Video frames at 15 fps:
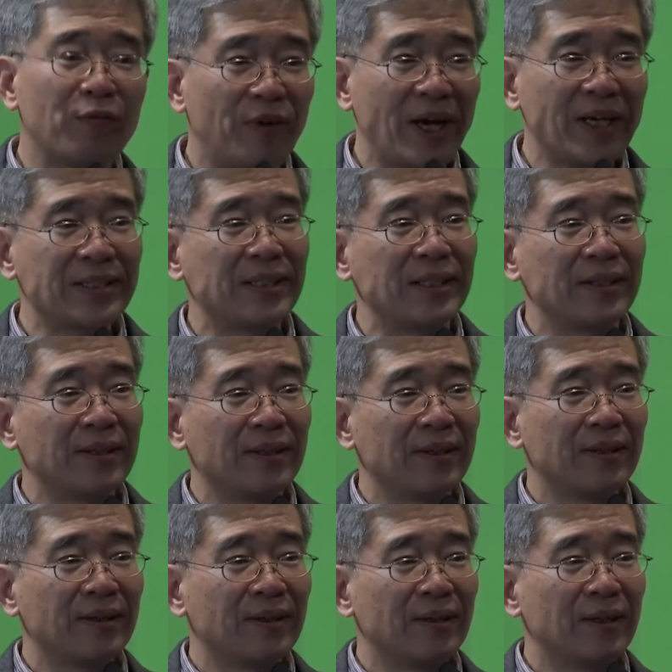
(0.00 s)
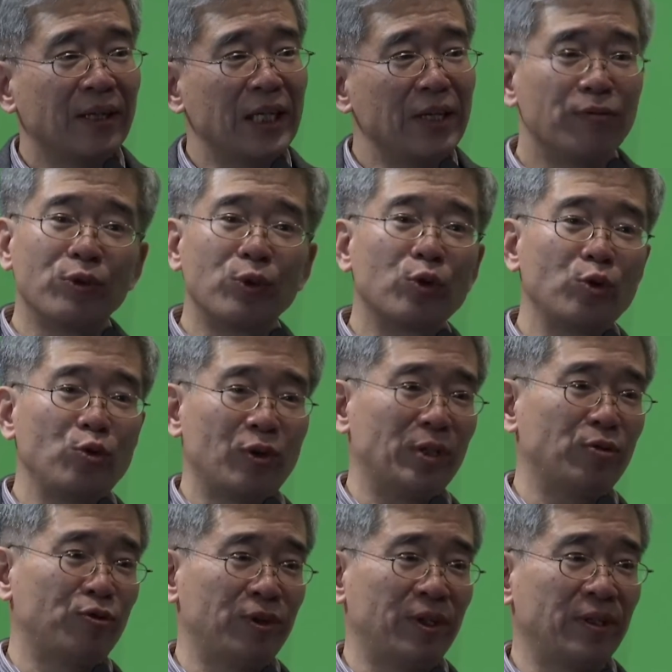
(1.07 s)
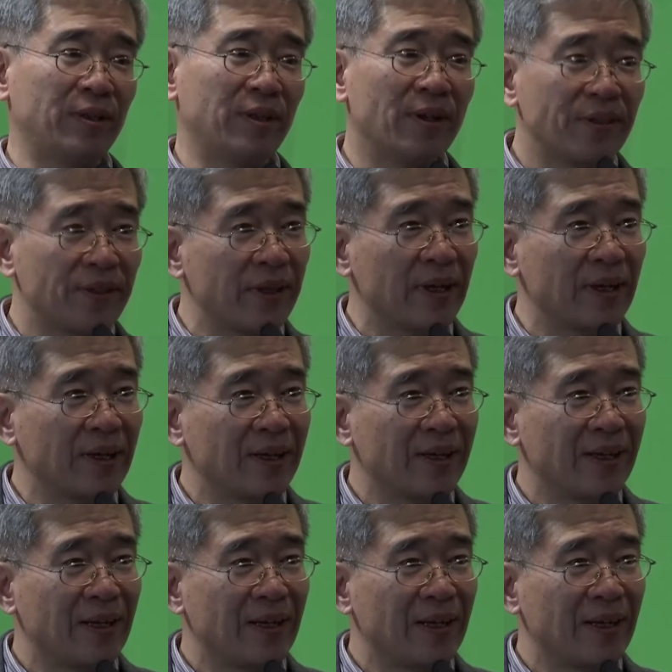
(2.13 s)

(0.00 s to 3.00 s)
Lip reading: affected, even though you are doing nothing,